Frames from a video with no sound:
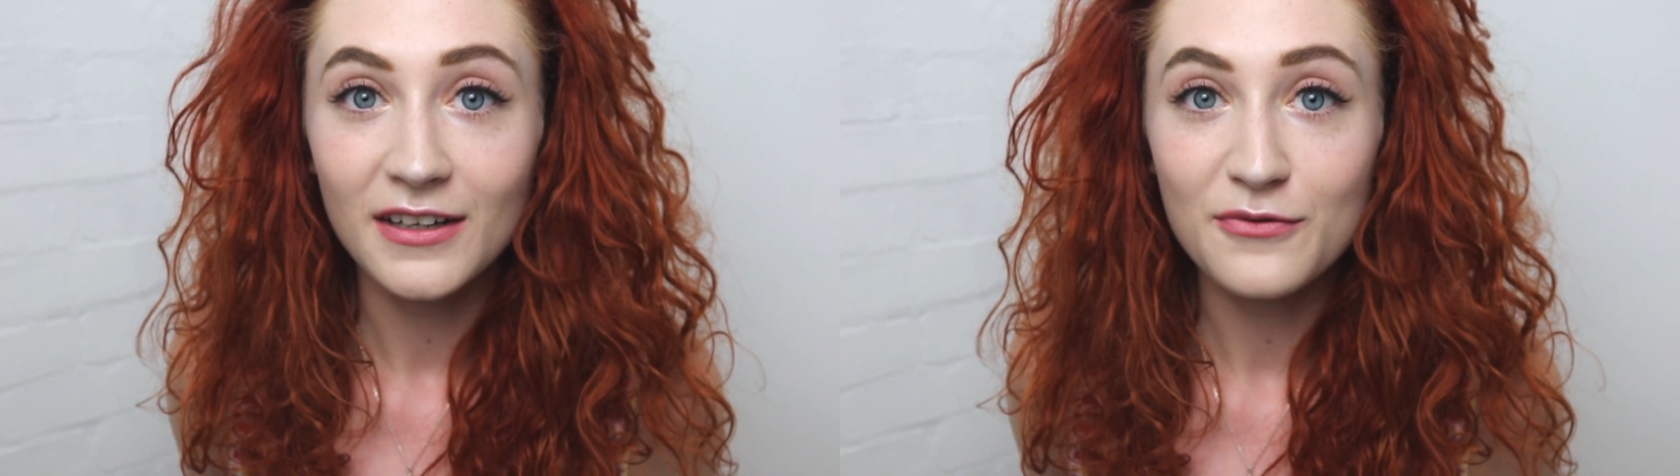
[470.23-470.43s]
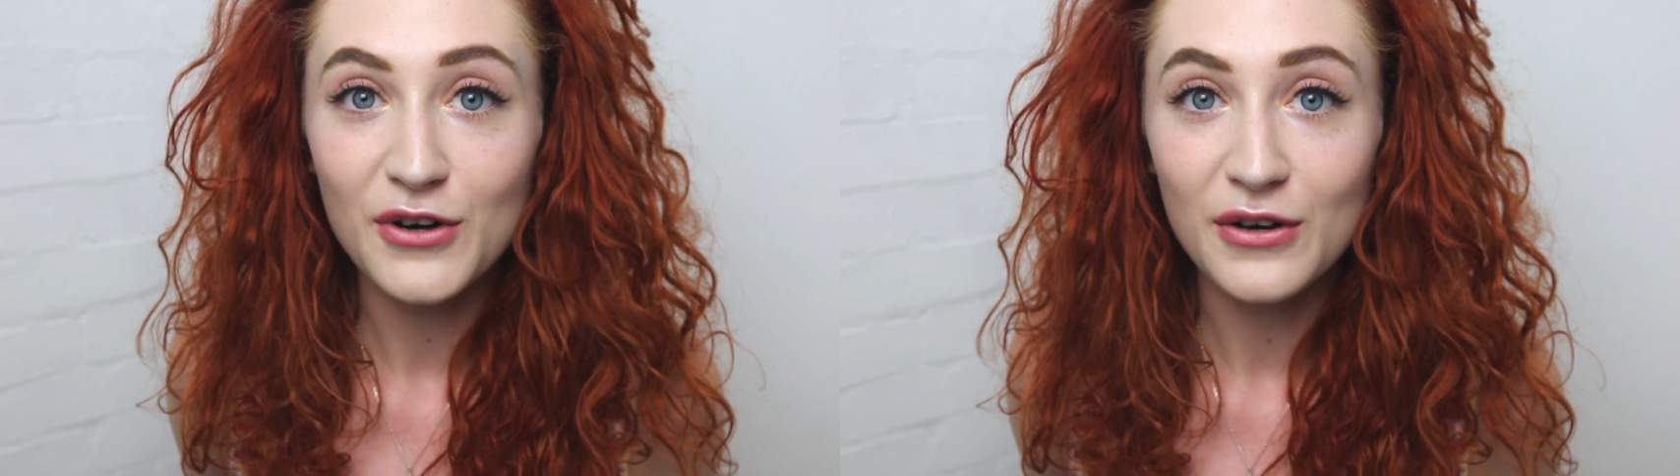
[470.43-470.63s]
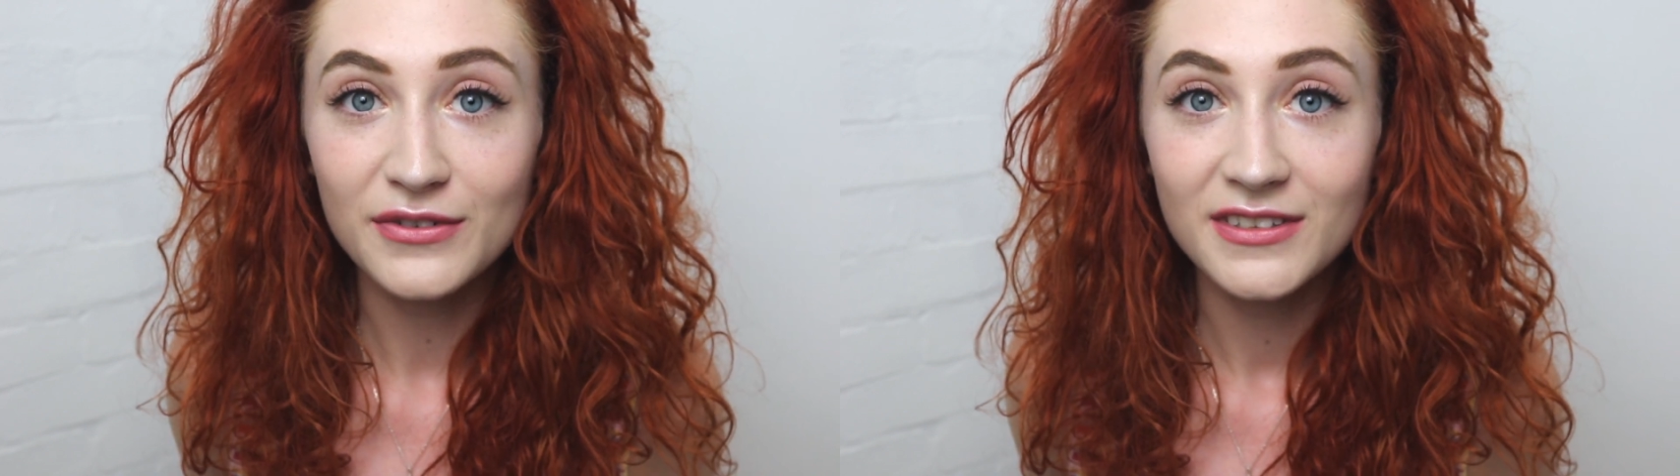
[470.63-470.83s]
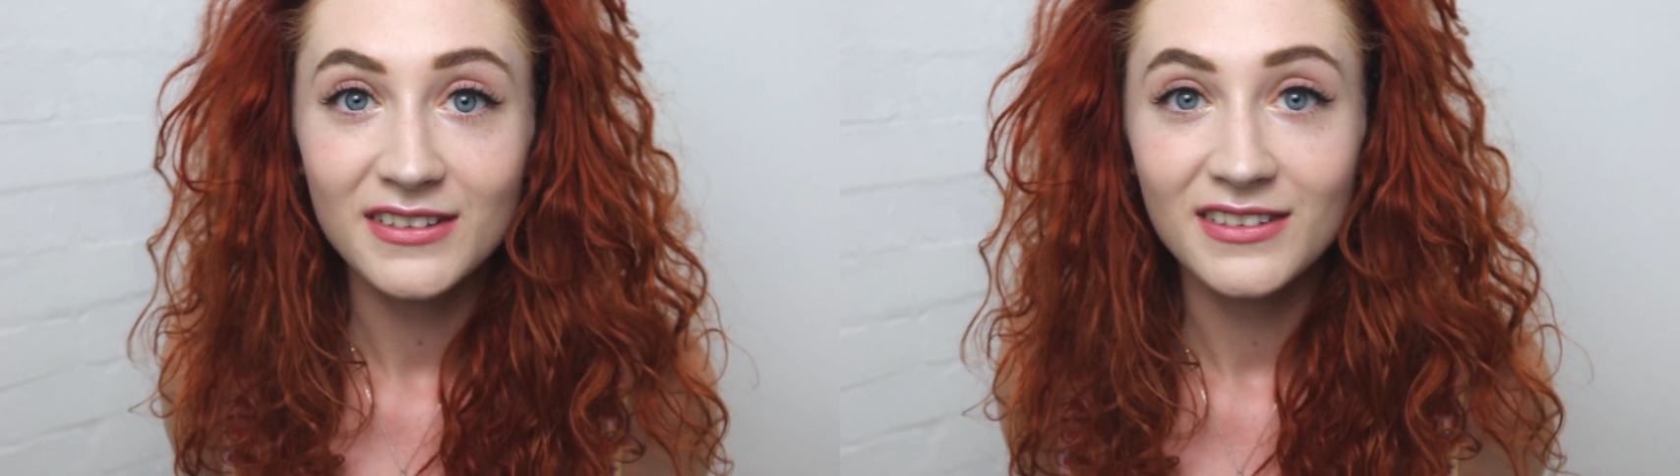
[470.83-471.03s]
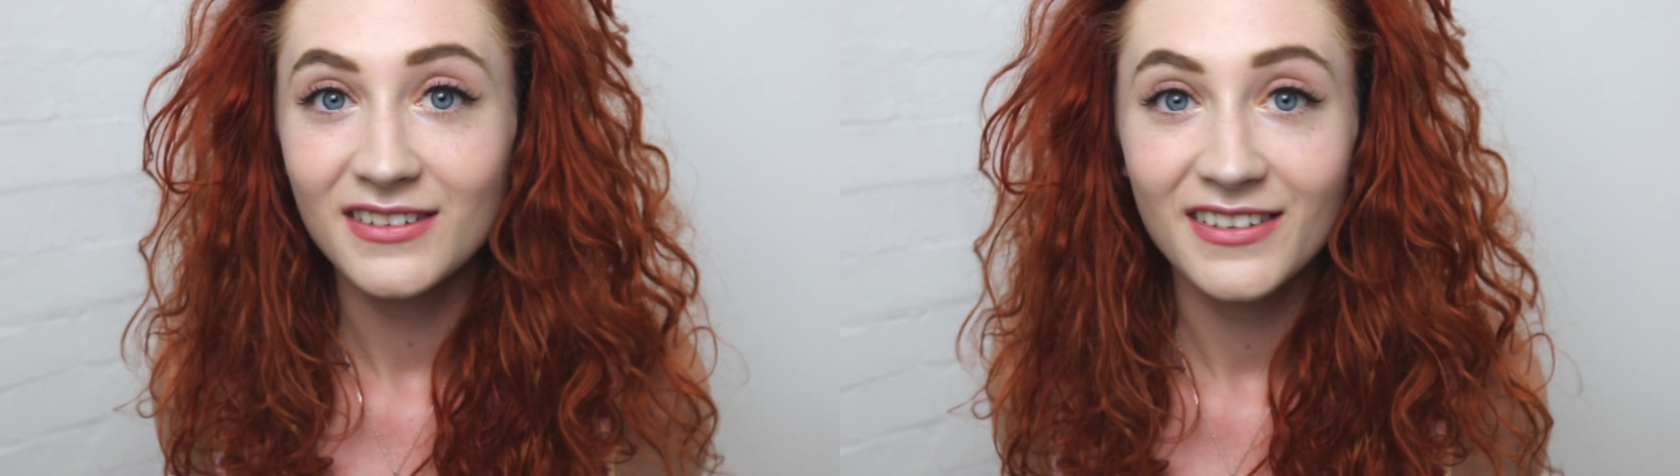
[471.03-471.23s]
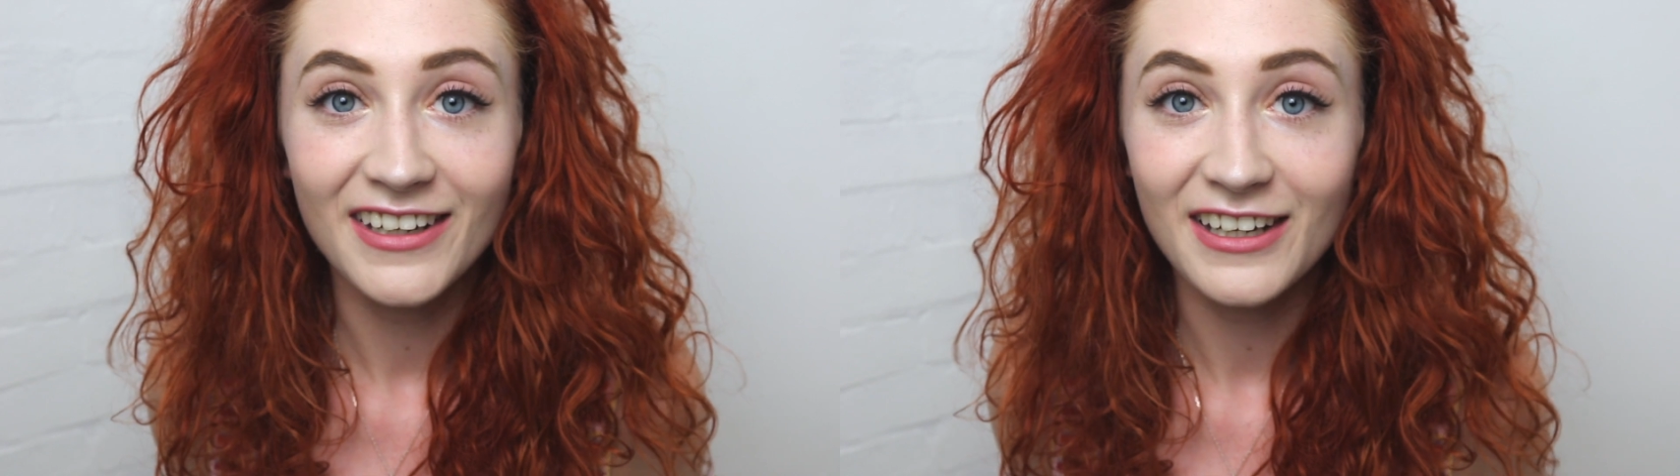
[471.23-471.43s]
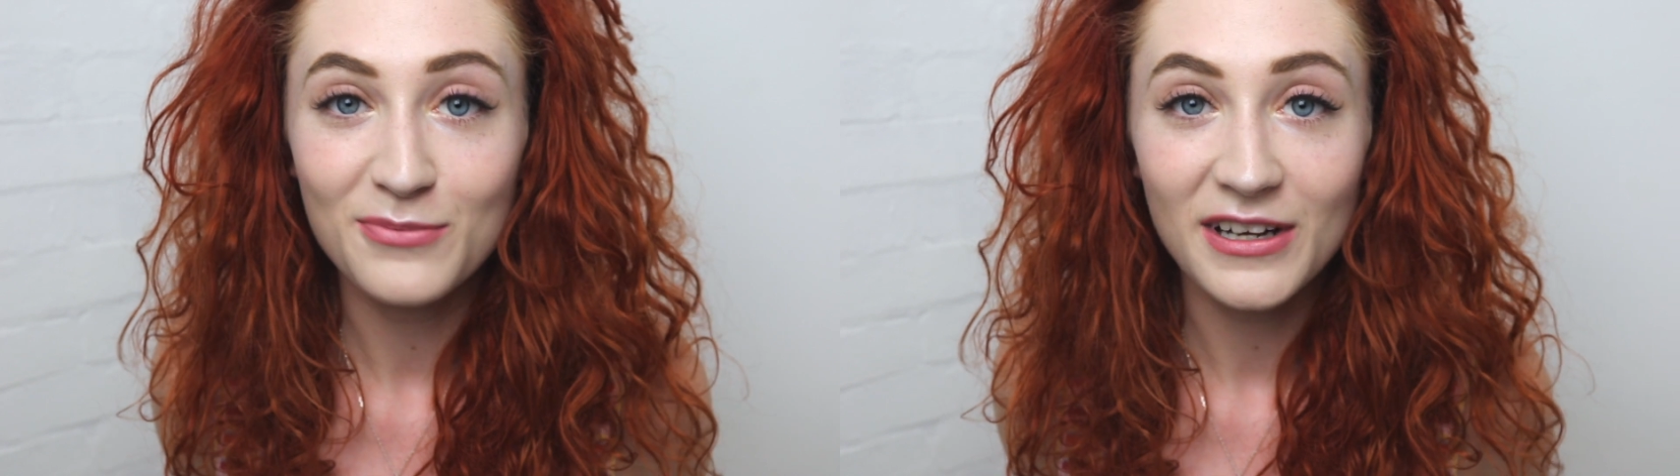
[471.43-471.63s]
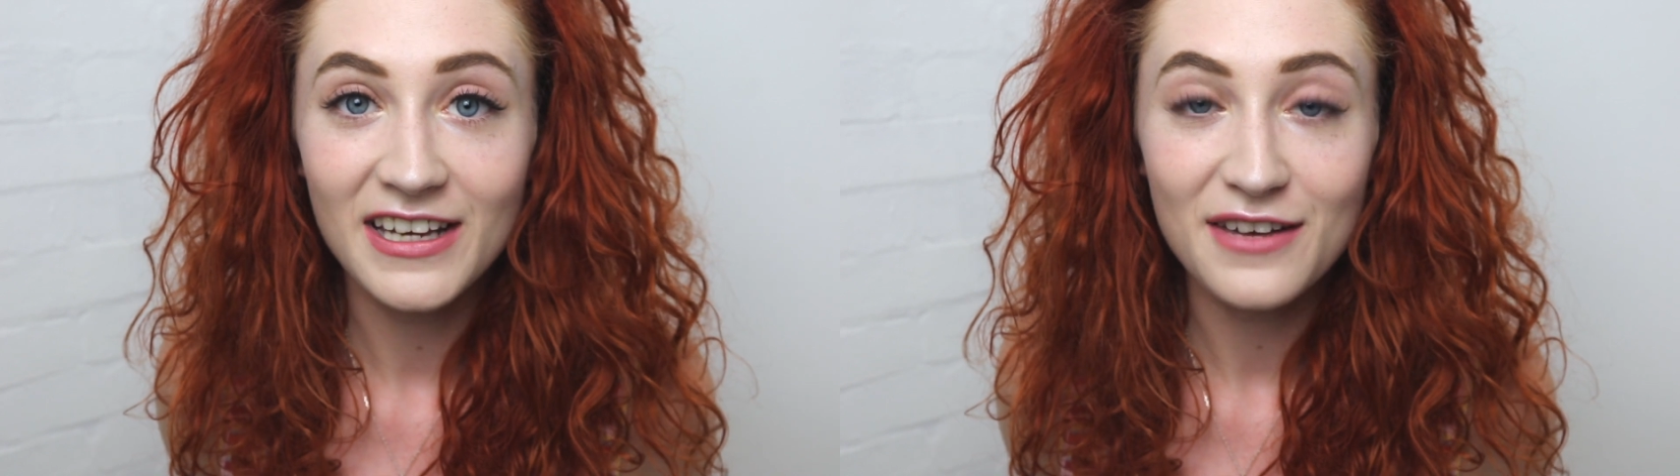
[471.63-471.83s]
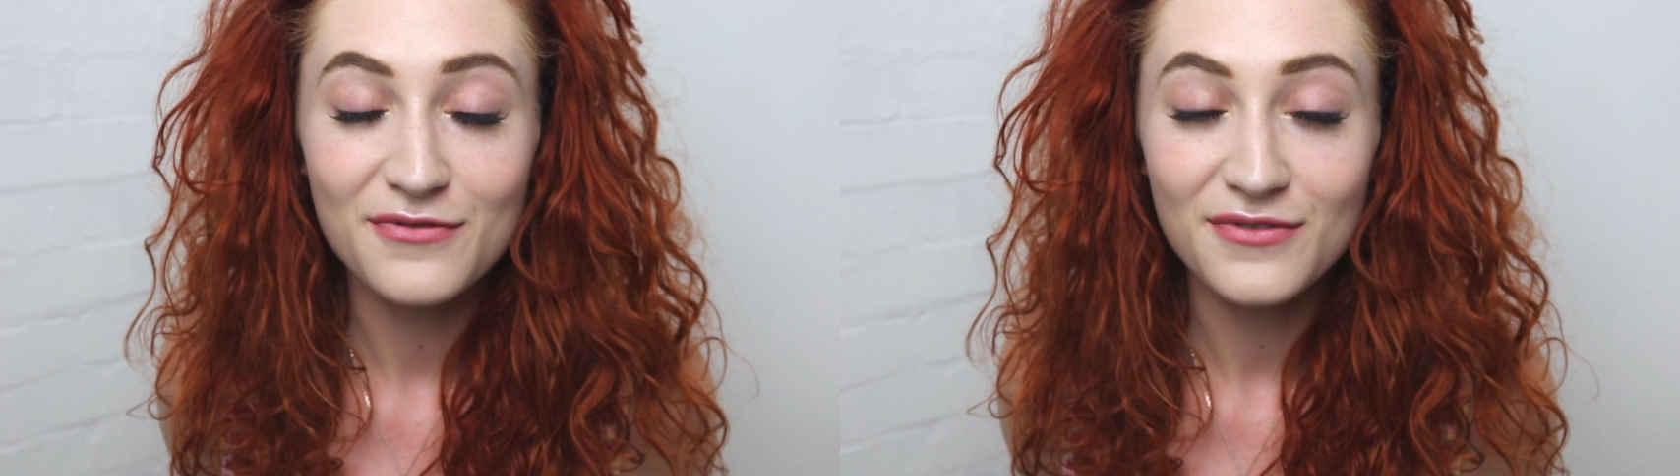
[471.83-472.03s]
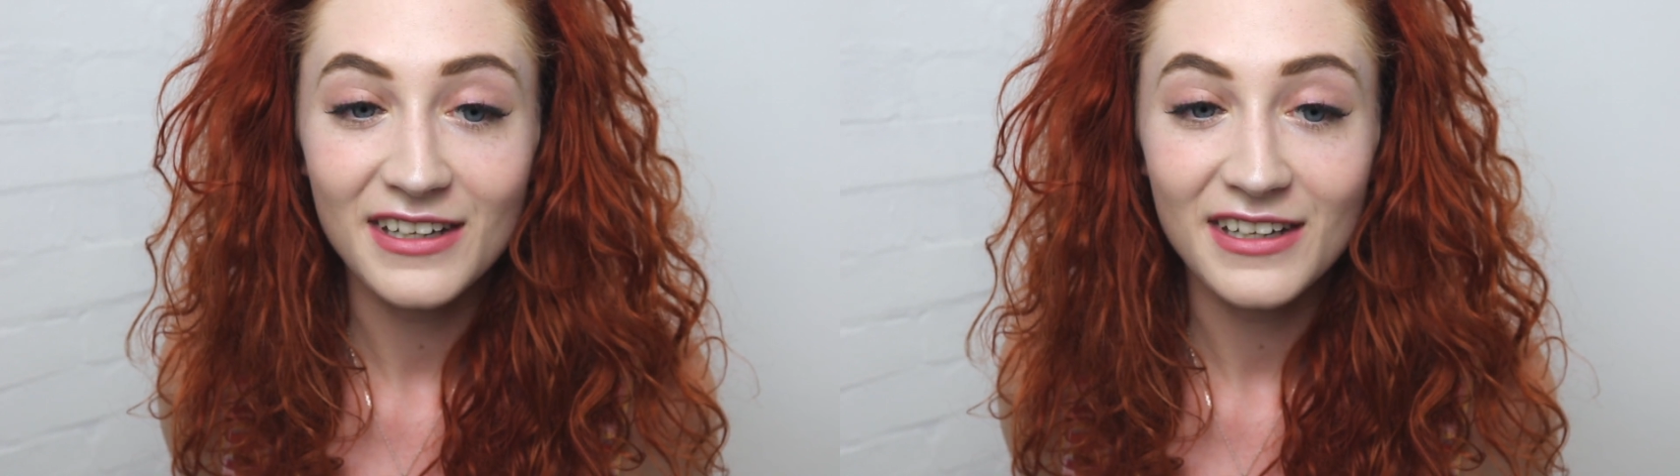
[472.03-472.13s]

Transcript: involved in my life.